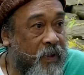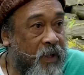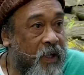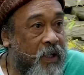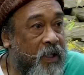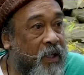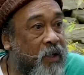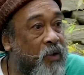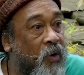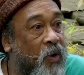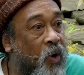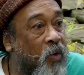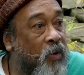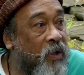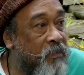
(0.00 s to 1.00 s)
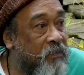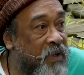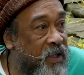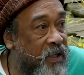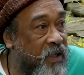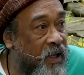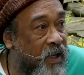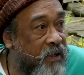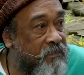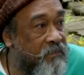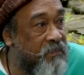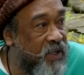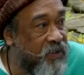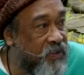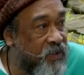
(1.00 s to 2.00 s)
It can only be, at
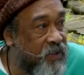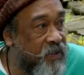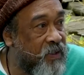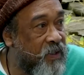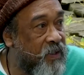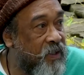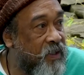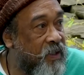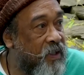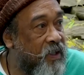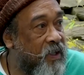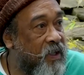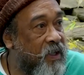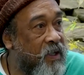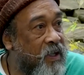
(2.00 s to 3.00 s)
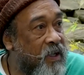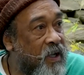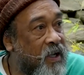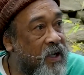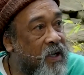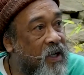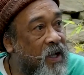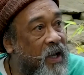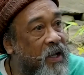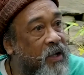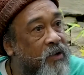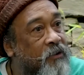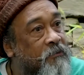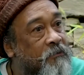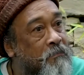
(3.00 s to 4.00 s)
best, a
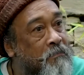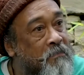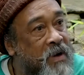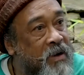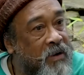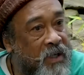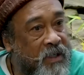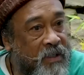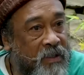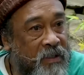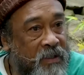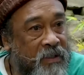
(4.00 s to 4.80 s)
kind of mirror